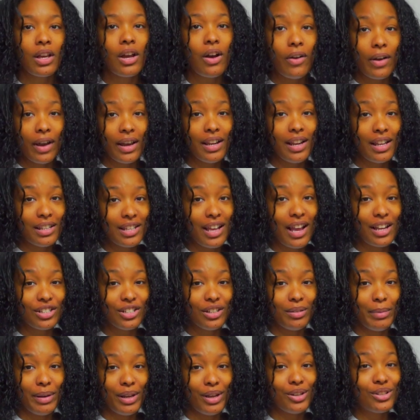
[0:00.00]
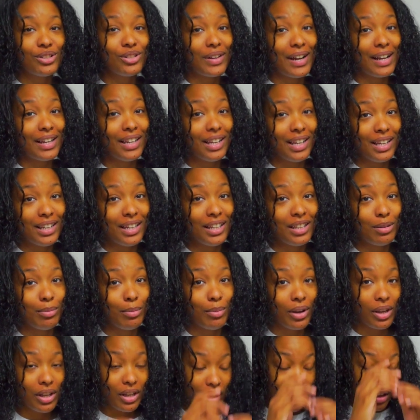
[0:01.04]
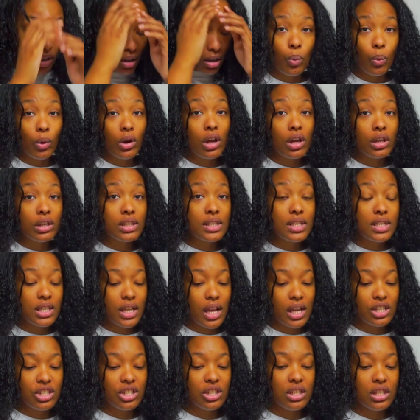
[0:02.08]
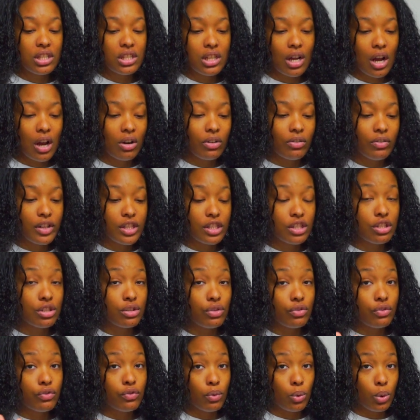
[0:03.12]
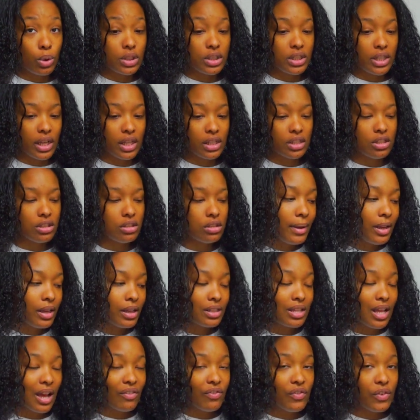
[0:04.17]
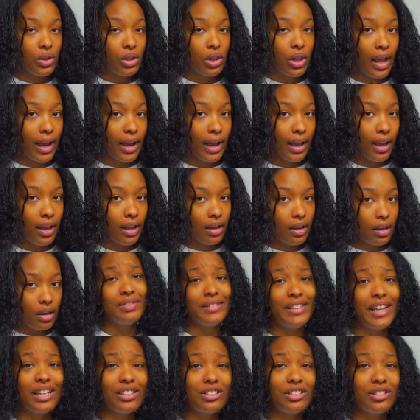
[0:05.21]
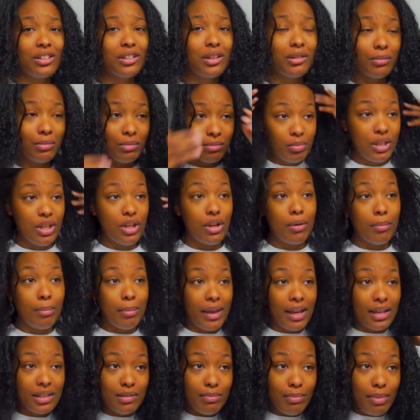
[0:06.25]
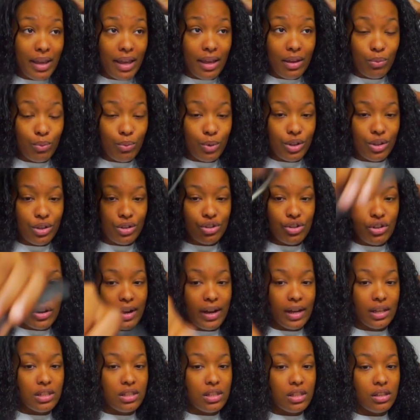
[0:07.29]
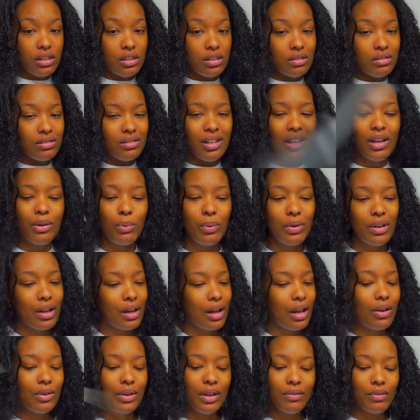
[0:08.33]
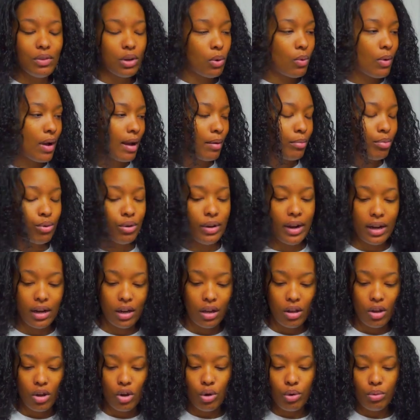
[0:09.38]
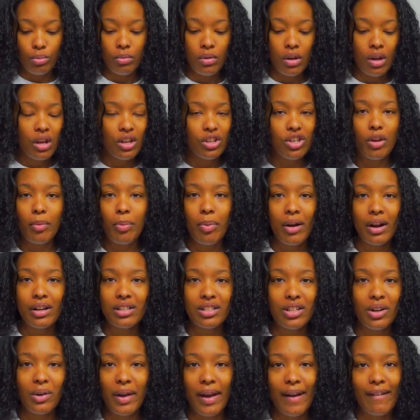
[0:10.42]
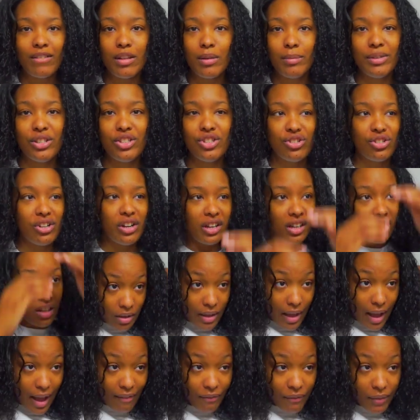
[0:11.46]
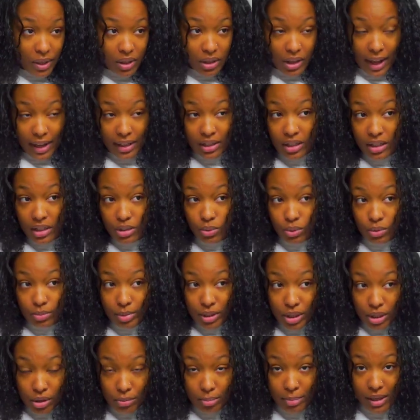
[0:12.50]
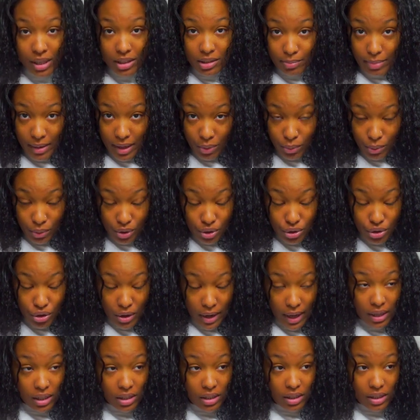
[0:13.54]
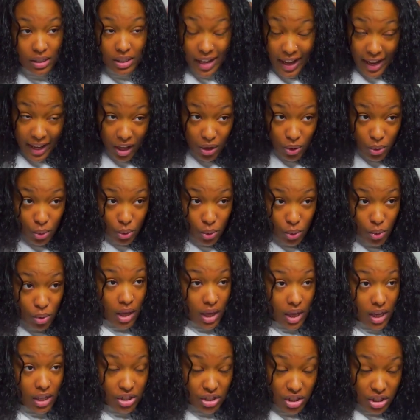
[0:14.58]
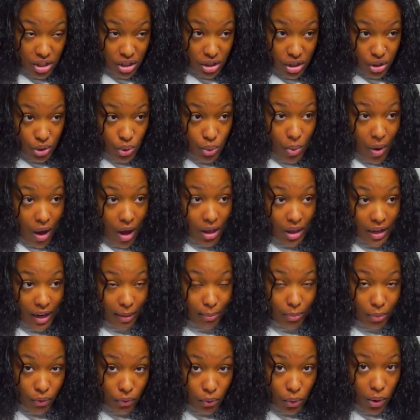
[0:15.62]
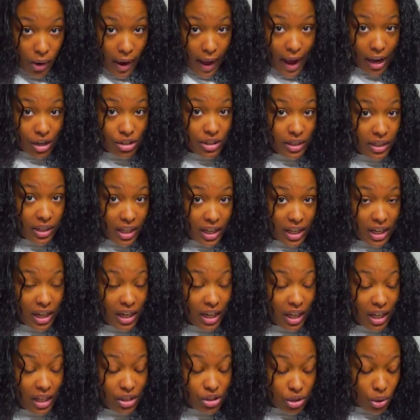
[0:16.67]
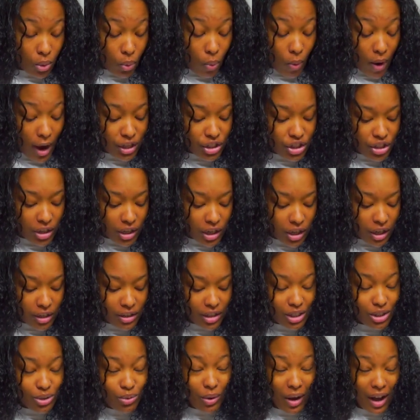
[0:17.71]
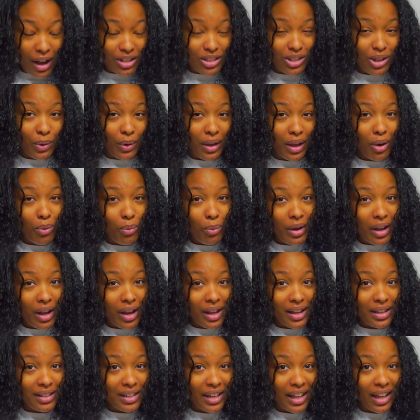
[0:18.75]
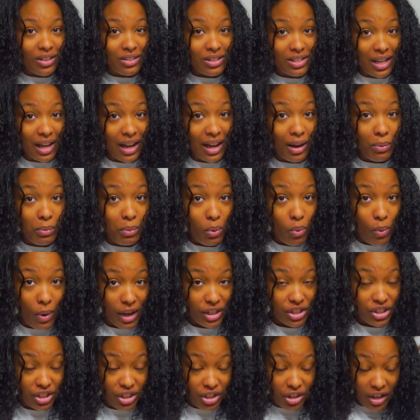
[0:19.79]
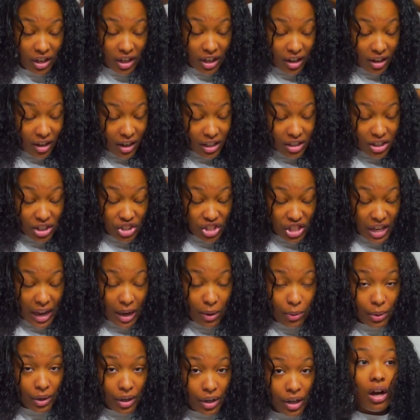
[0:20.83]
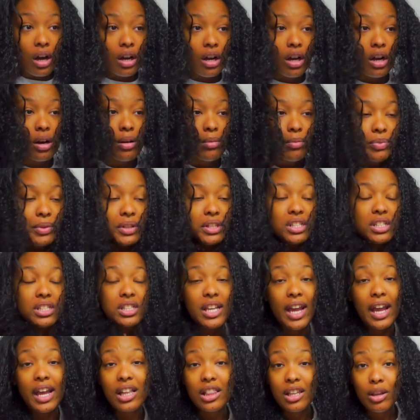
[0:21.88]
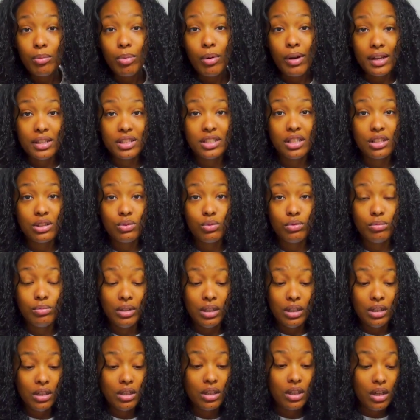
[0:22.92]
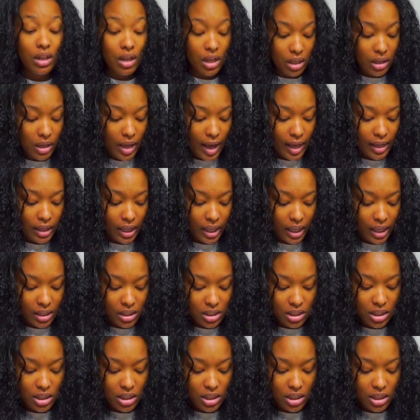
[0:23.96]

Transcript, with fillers: Okay, that's actually better. So I did need to break it down. We're gonna section this off into four sections because I feel like that's gonna be your best bet when you're trying to, and we, I don't even know why I put out a comb. Your parts don't have to be straight. I feel like this would be your best bet when you're trying to detangle and just do all that before actually getting in to wash your hair. This will also help with cutting down time with washing your hair in the shower. Um, The detangling process will be a lot less.